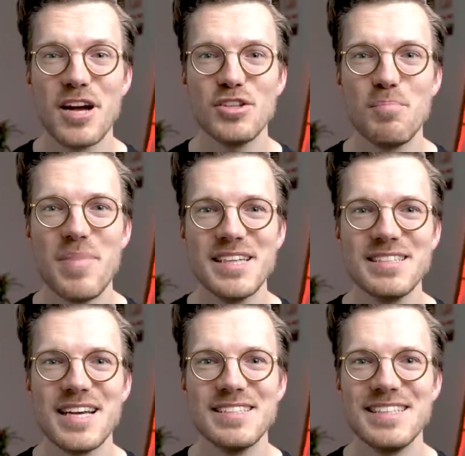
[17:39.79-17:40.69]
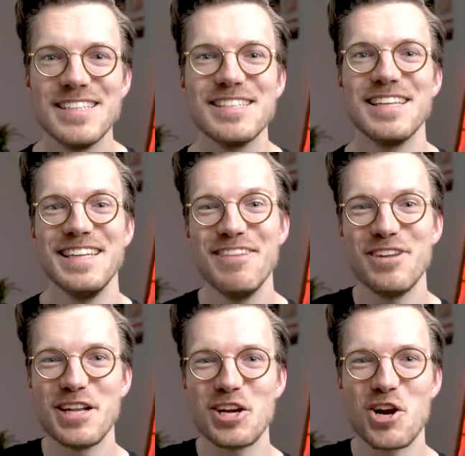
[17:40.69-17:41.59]
on how to best test this, leave
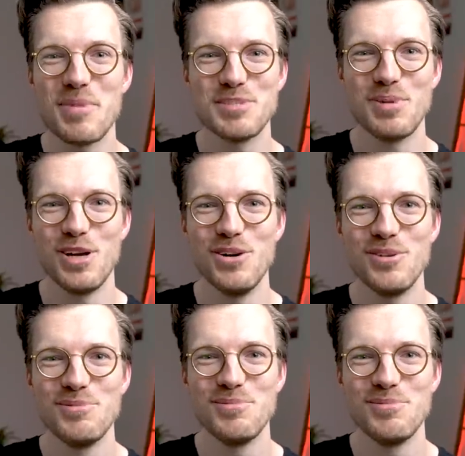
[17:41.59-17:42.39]
it in the comments below.